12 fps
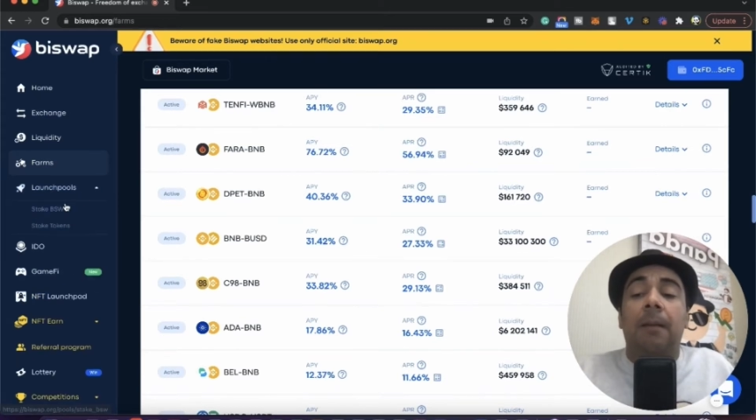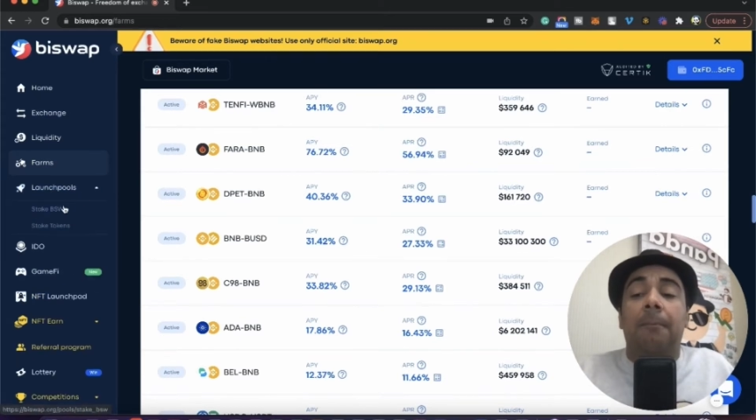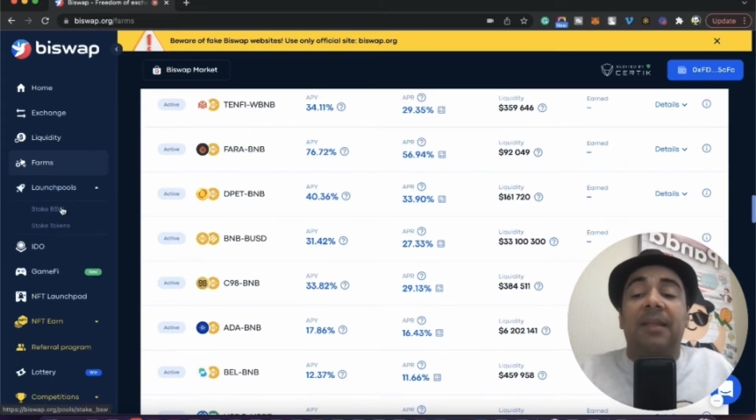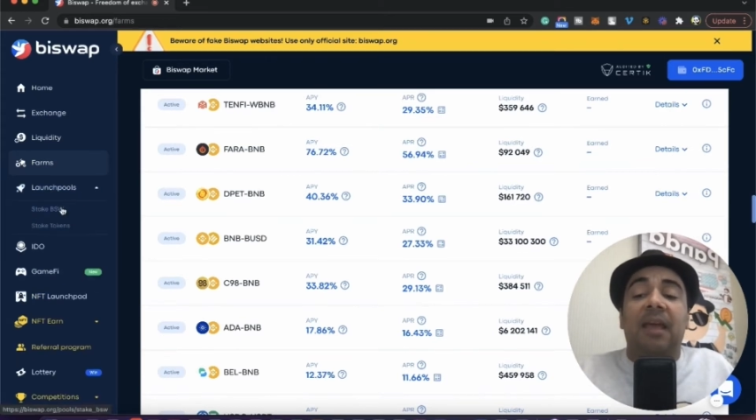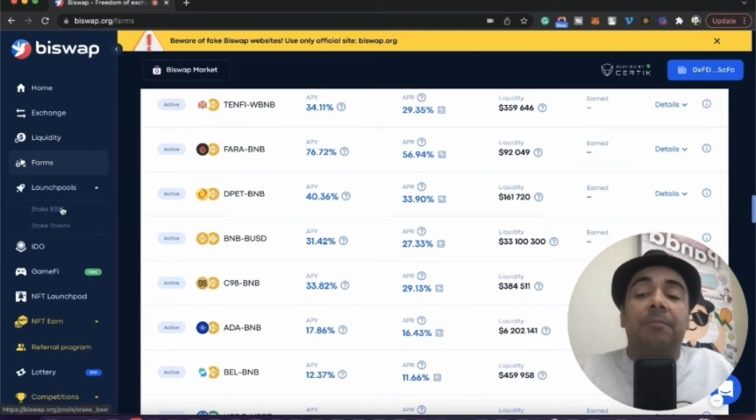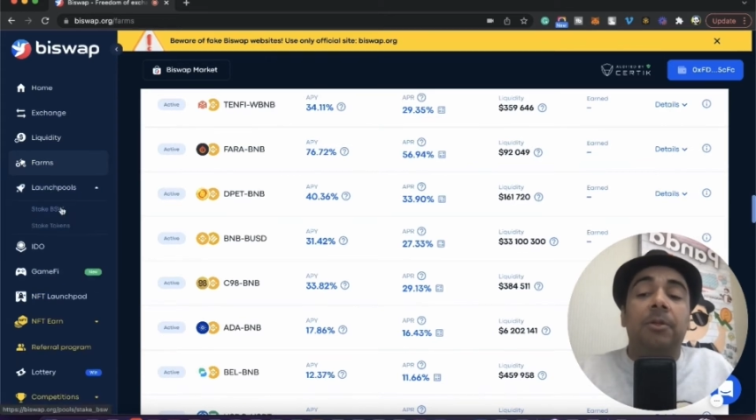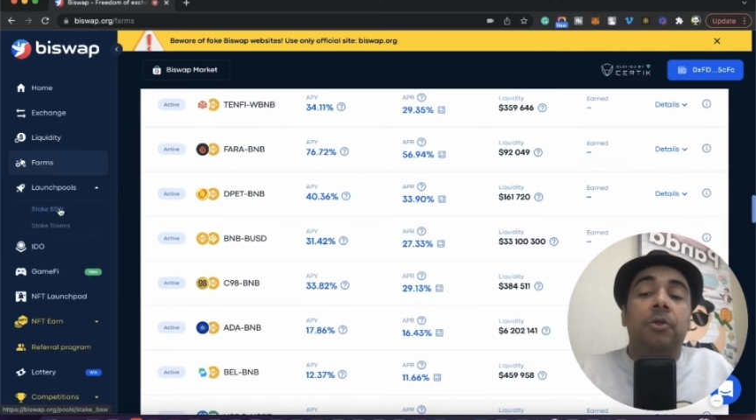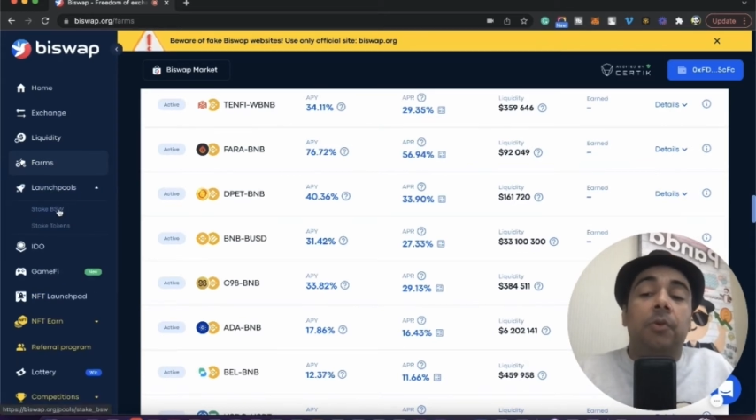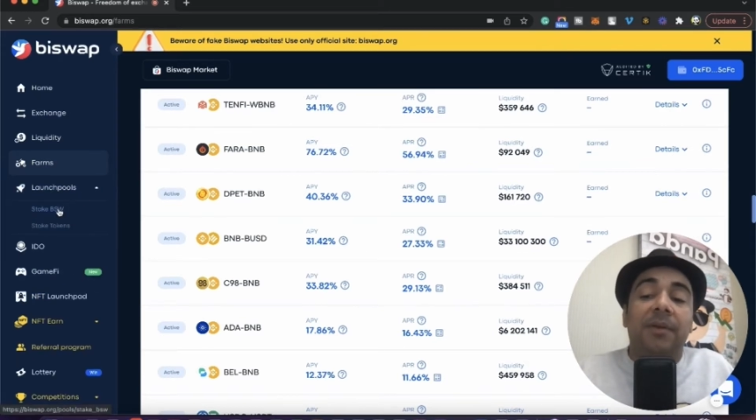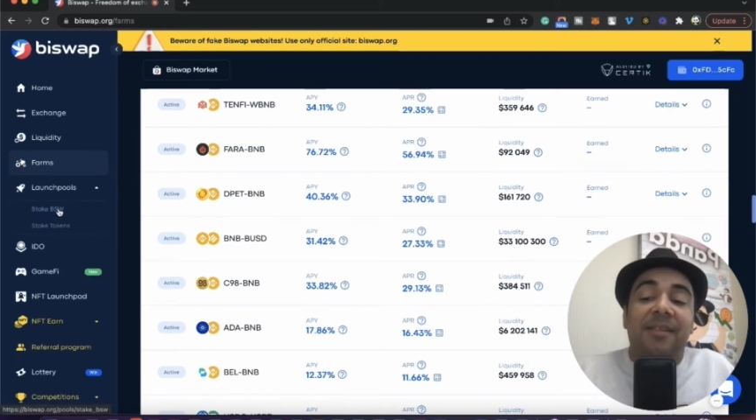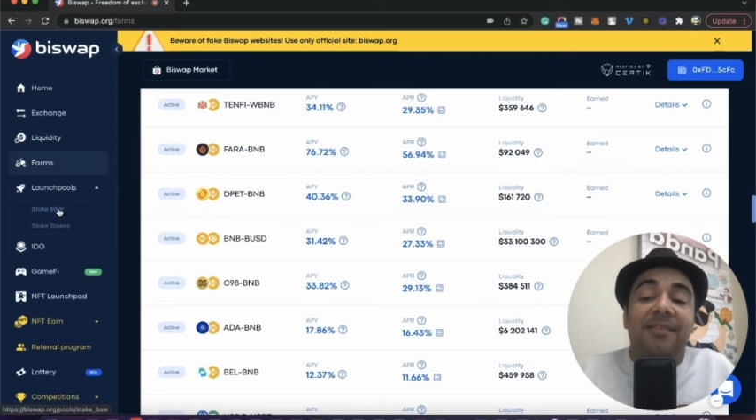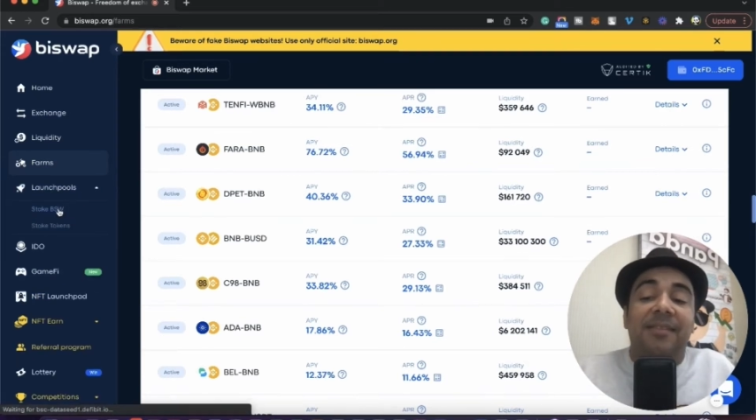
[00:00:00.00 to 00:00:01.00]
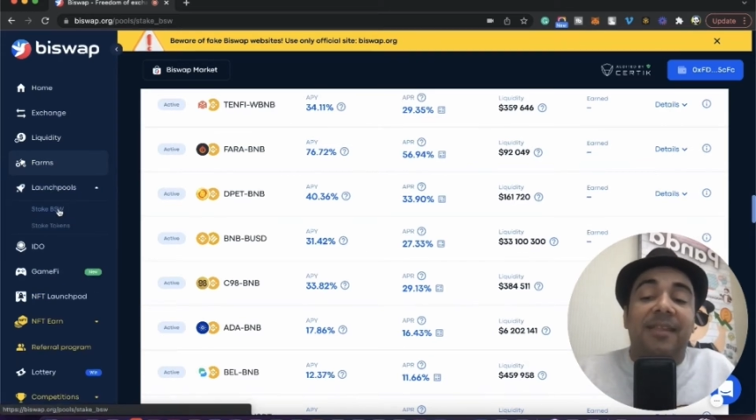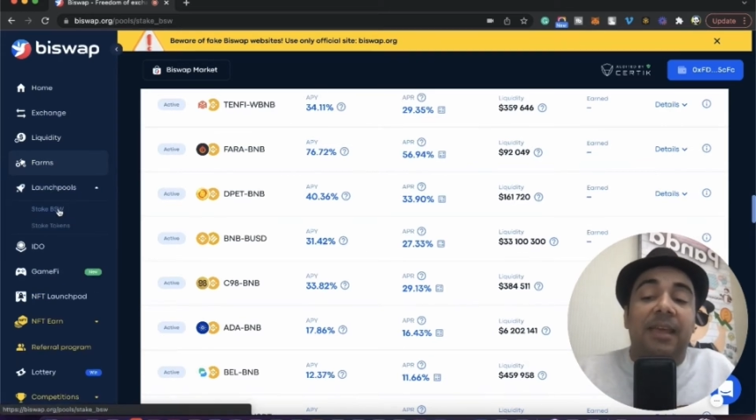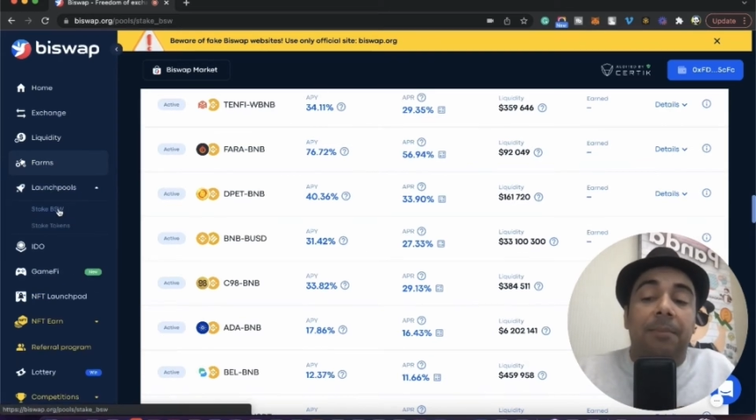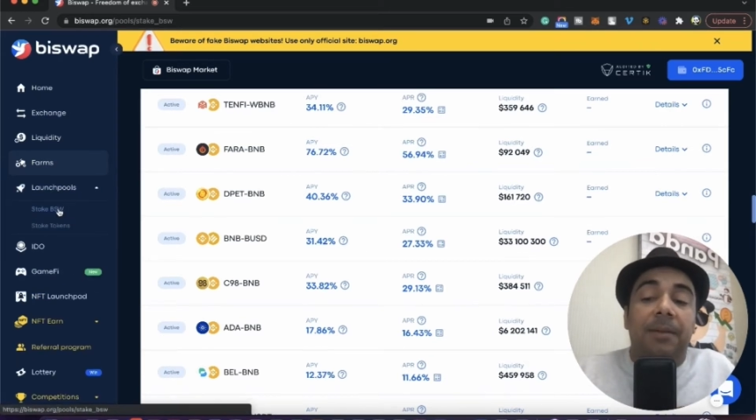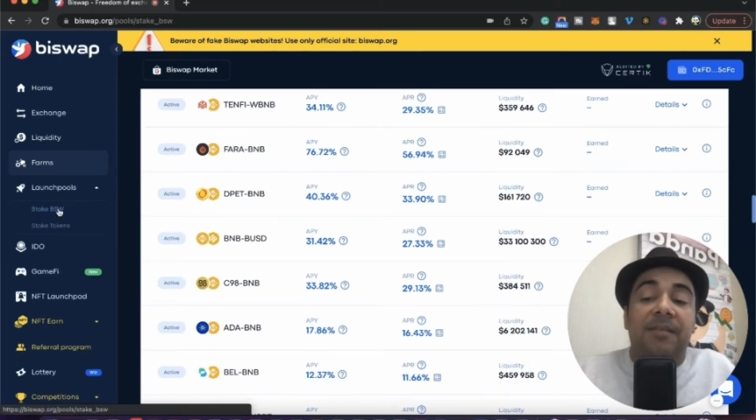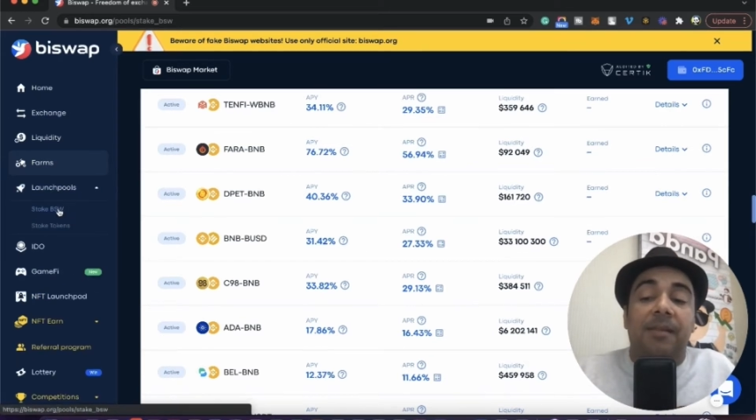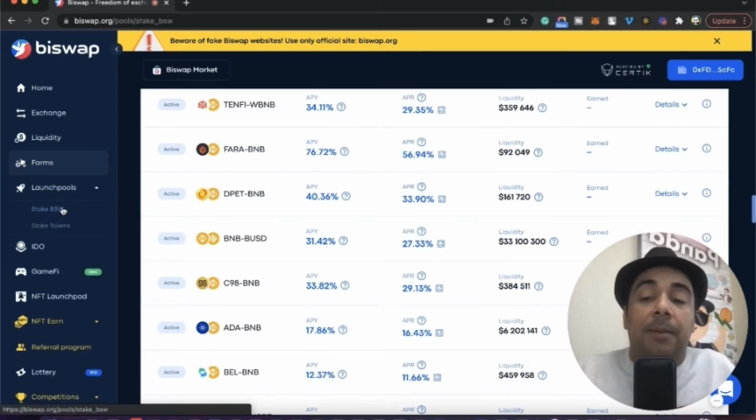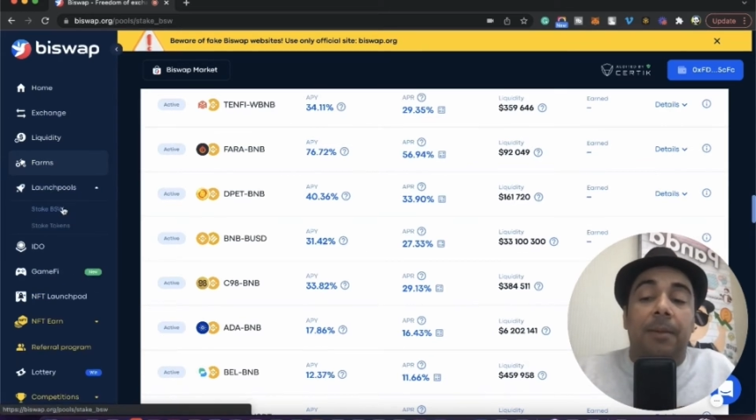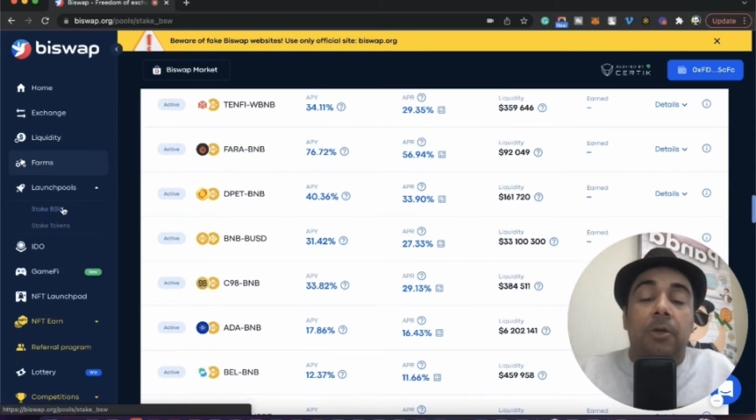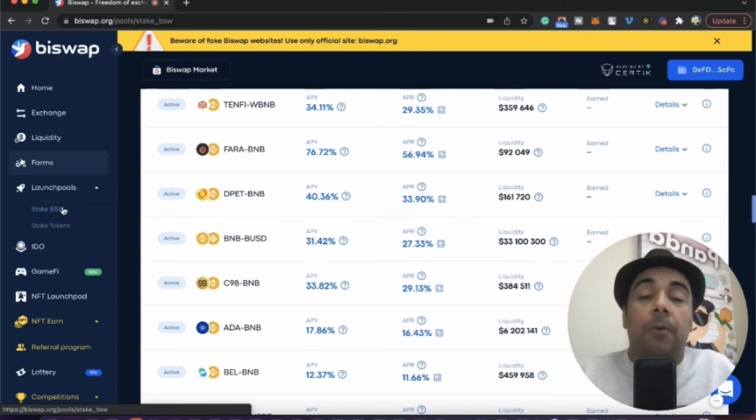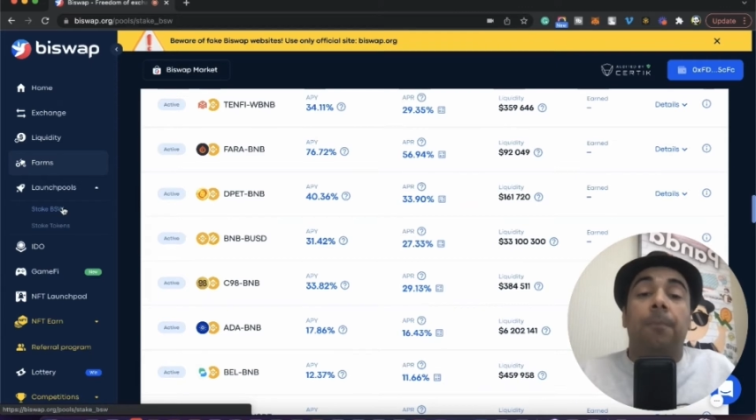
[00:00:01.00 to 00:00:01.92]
but I have been doing the stake BSW.